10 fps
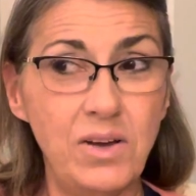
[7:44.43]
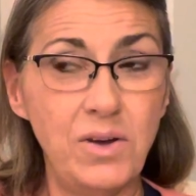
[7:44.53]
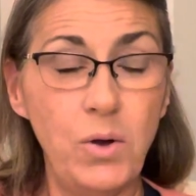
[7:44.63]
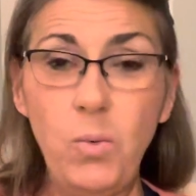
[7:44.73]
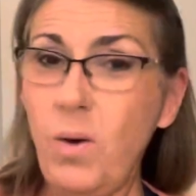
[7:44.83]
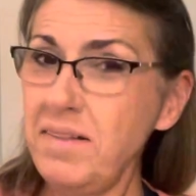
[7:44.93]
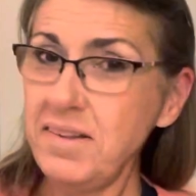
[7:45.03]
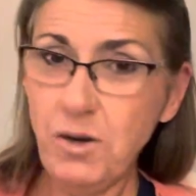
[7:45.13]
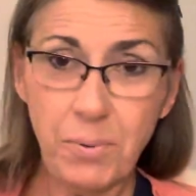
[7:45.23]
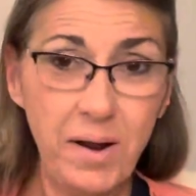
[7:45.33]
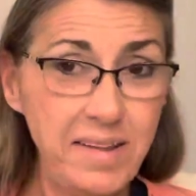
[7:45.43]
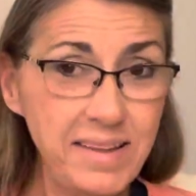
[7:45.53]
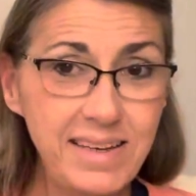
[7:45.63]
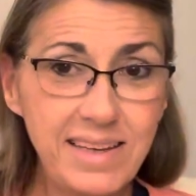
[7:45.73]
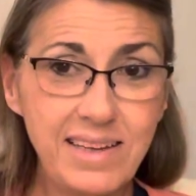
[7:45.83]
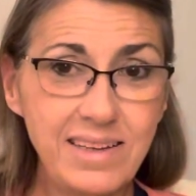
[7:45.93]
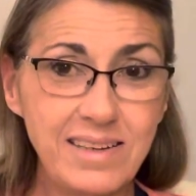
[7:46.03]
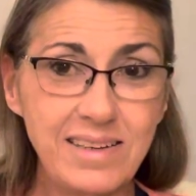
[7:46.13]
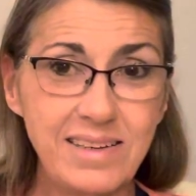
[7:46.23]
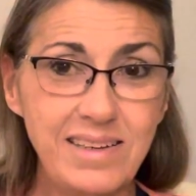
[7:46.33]
who wasn't a president,
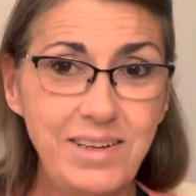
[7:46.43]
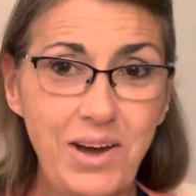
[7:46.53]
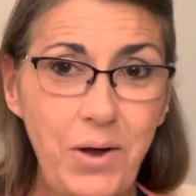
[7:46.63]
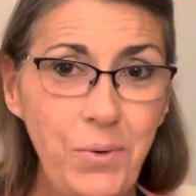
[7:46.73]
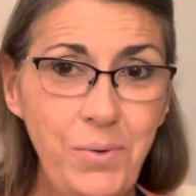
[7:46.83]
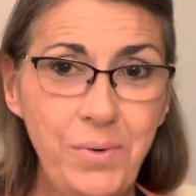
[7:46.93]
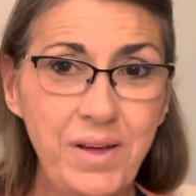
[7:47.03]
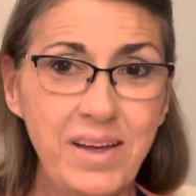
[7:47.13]
you know